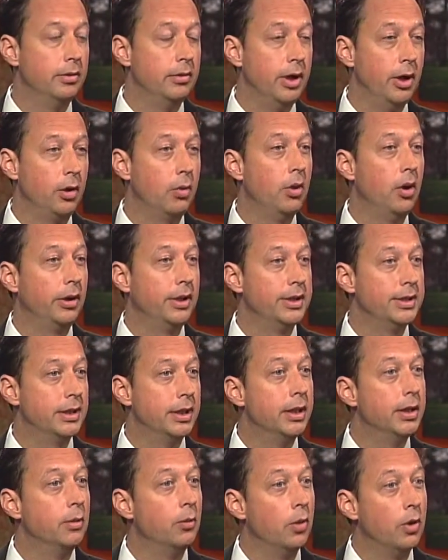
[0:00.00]
air quality is
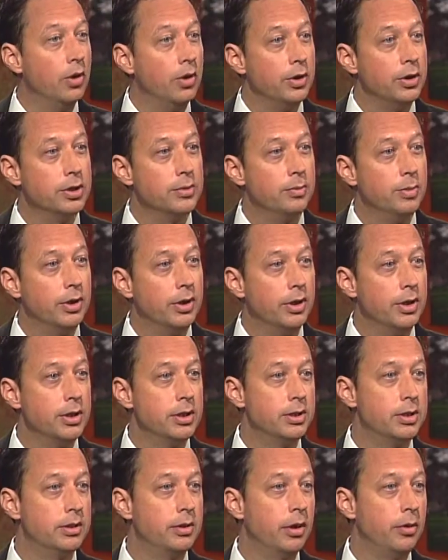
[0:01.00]
getting worse
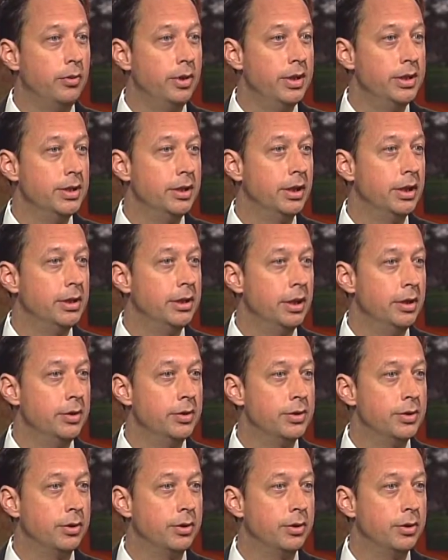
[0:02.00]
because our region continues